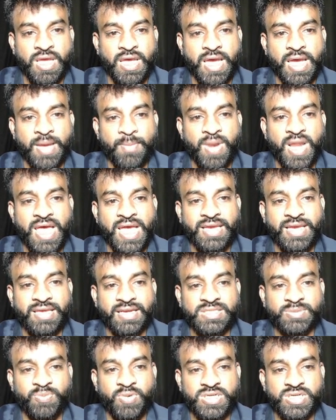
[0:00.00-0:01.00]
And black
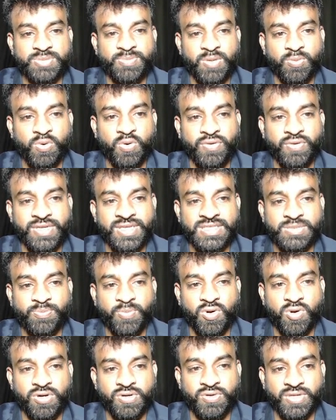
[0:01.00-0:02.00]
responds by moving his
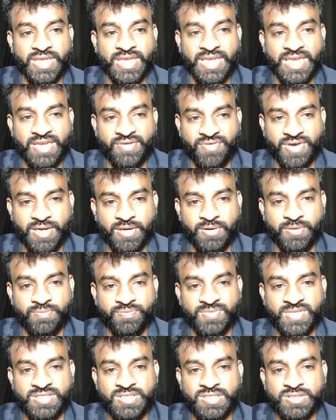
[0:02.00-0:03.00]
pawn to e5.
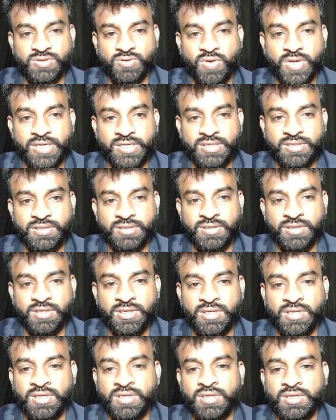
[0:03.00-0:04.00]
This is right.
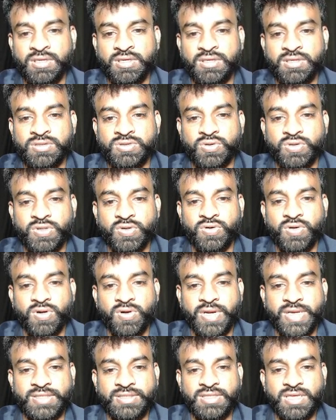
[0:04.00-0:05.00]
So you can
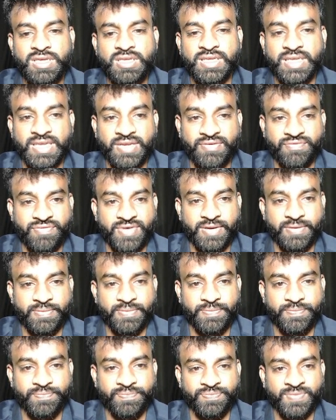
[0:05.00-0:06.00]
write the e5.
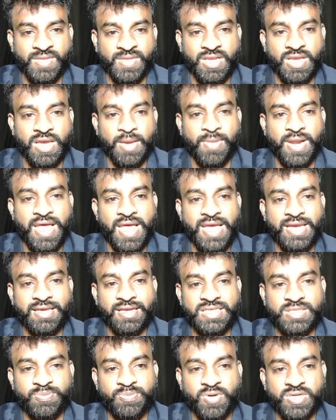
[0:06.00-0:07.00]
And black
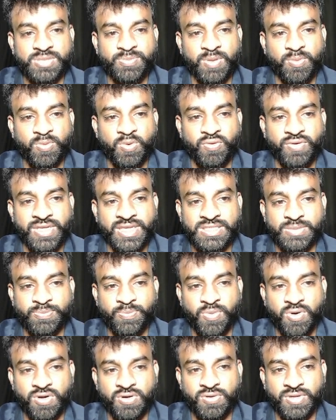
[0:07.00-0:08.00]
responds by moving his
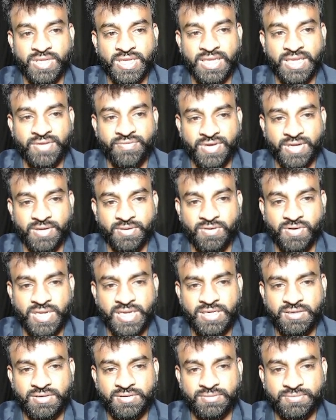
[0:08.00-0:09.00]
pawn to e5,
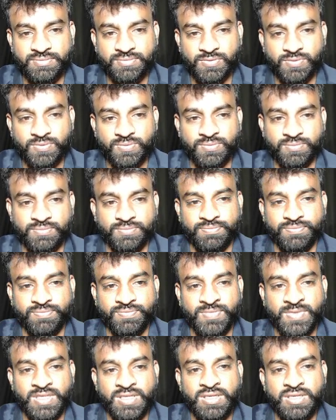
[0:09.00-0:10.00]
right? Hmm.
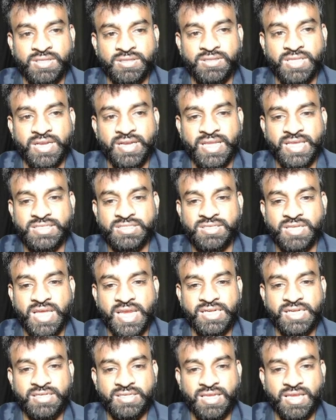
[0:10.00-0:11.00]
The next
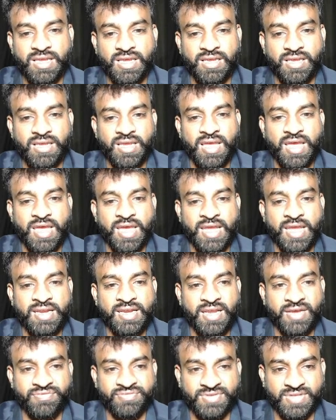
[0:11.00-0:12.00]
knight
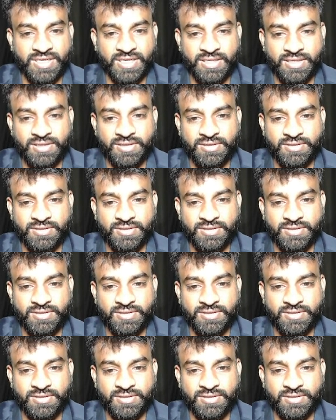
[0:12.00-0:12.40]
nf3.